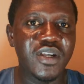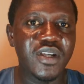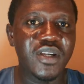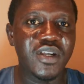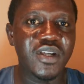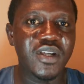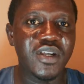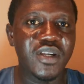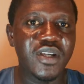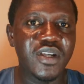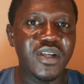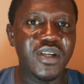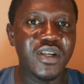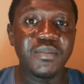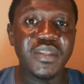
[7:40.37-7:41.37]
that will
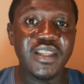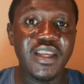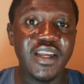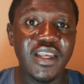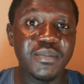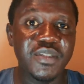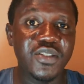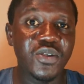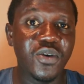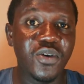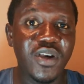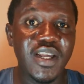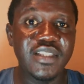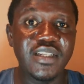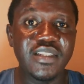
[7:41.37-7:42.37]
10 times your
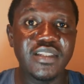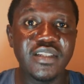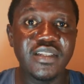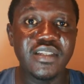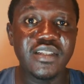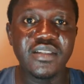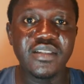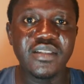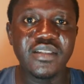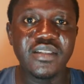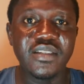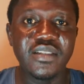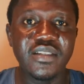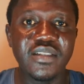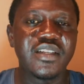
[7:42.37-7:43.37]
editing
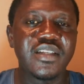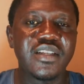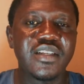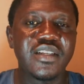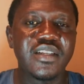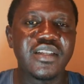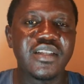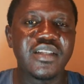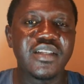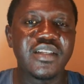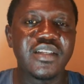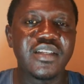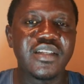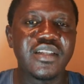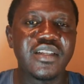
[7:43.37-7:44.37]
speed
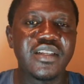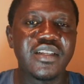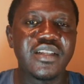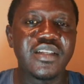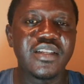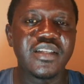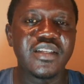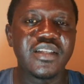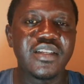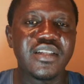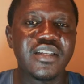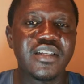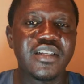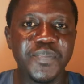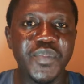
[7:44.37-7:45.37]
on your CapCut,
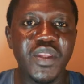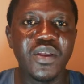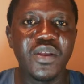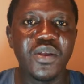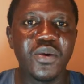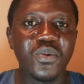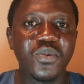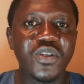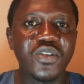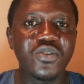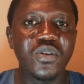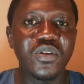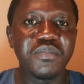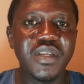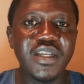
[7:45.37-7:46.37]
which will
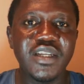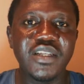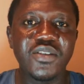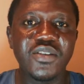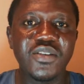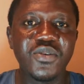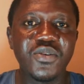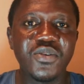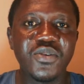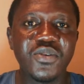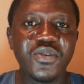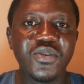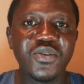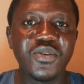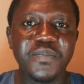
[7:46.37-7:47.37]
make you
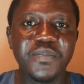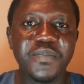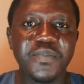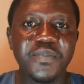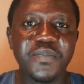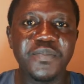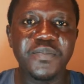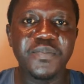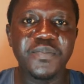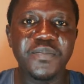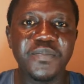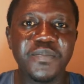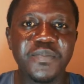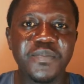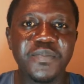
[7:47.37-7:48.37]

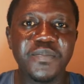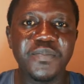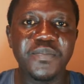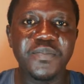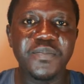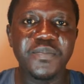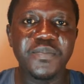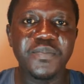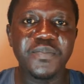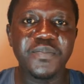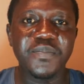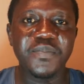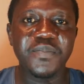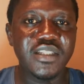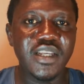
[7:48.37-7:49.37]
become a pro
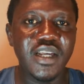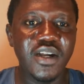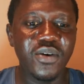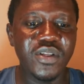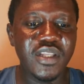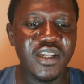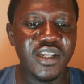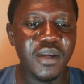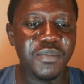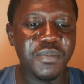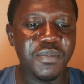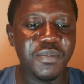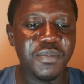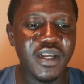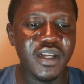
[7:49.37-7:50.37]
editor on the CapCut
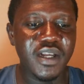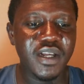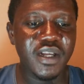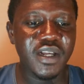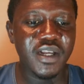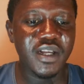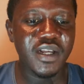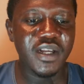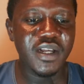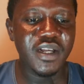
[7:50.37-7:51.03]
interface.